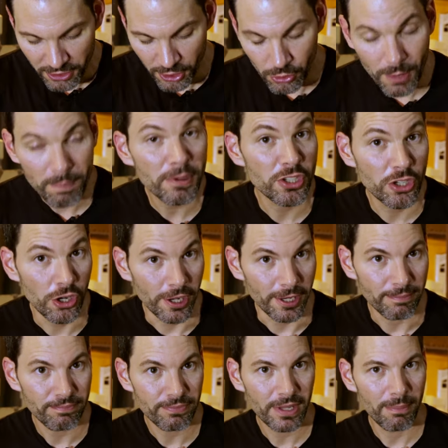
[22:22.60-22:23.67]
The grip is
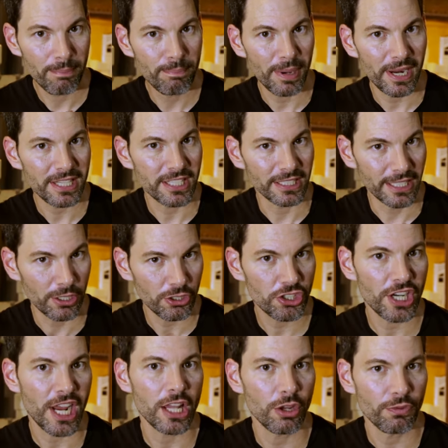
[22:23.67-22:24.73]
good, but it's a little
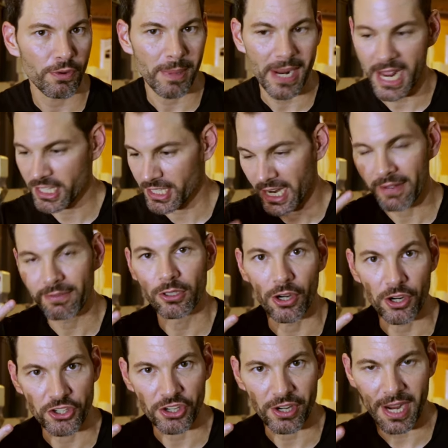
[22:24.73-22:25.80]
shallow for my hands and I have
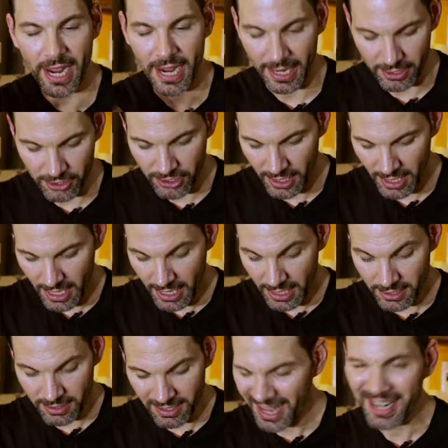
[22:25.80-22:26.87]
larger hands.
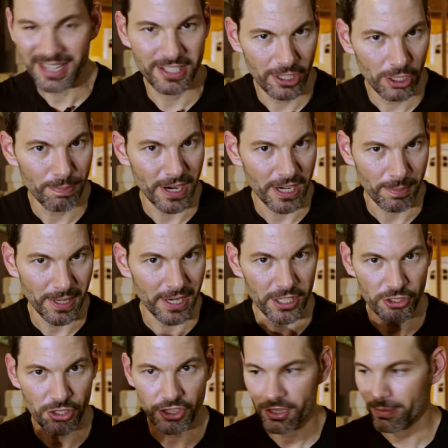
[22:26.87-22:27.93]
It's not a deal breaker by
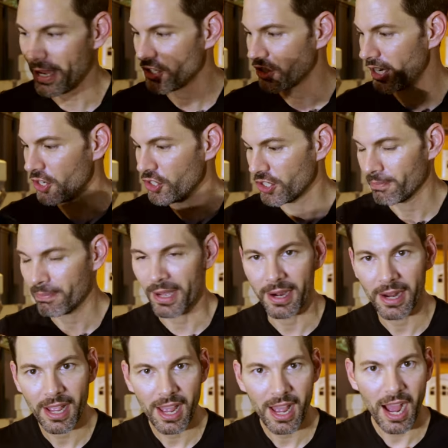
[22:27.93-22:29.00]
any stretch of the imagination,
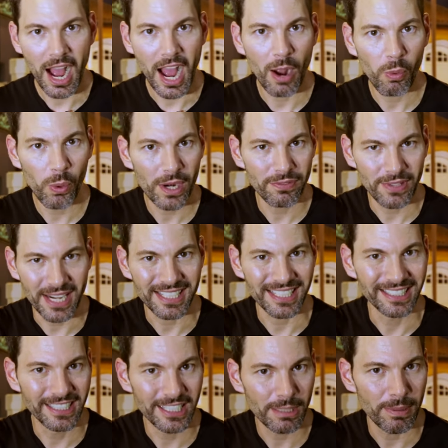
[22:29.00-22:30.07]
but I would have liked
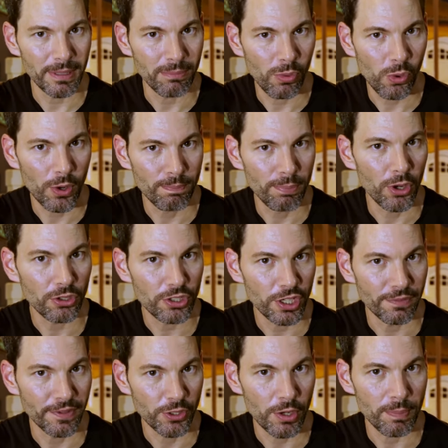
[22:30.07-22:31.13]
a little bit more
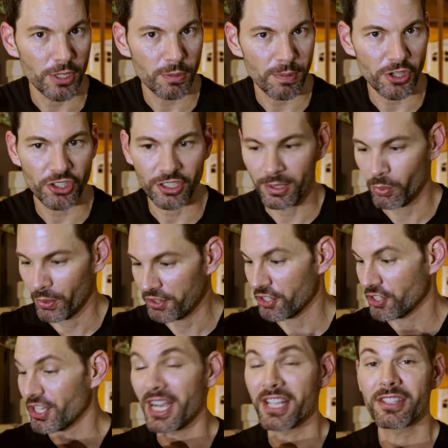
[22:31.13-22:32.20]
bulkier of a grip, especially with
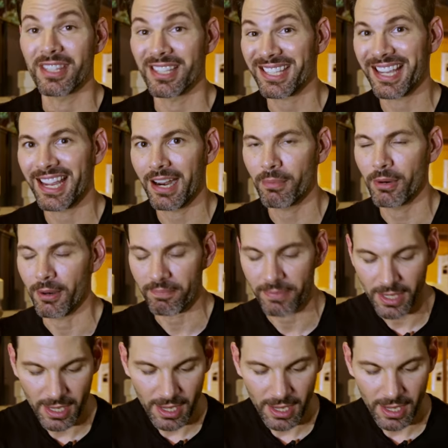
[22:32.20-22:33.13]
the size of this camera.